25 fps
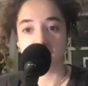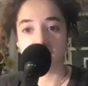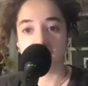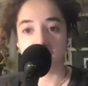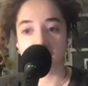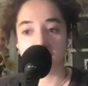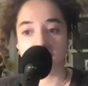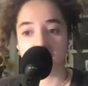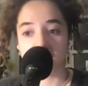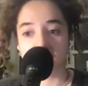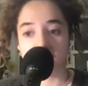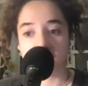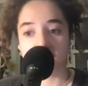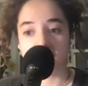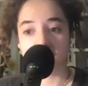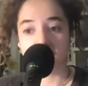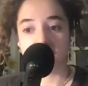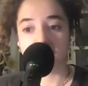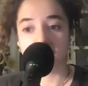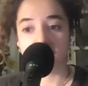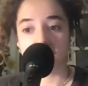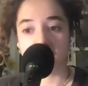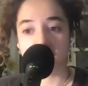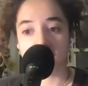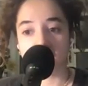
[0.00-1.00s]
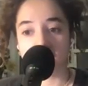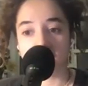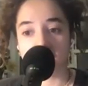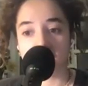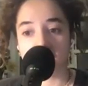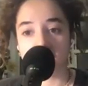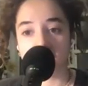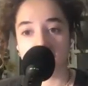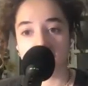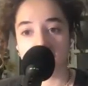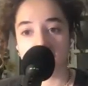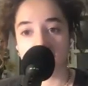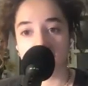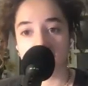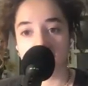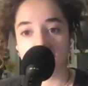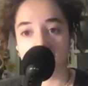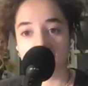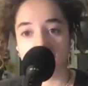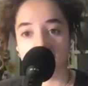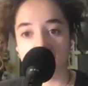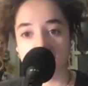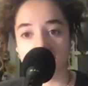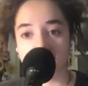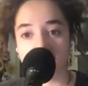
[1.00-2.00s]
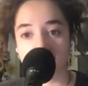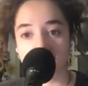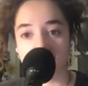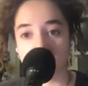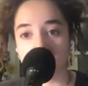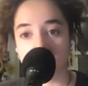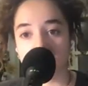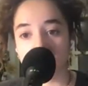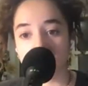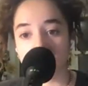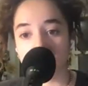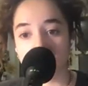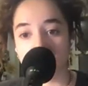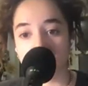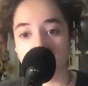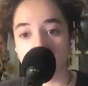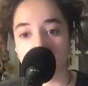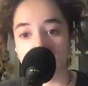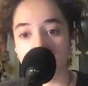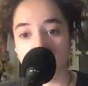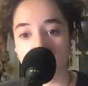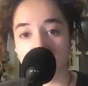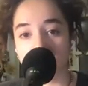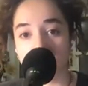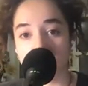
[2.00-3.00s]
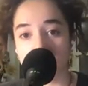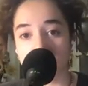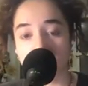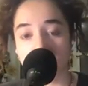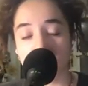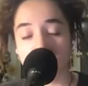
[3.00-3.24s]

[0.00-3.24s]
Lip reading: No words are spoken by the person on screen.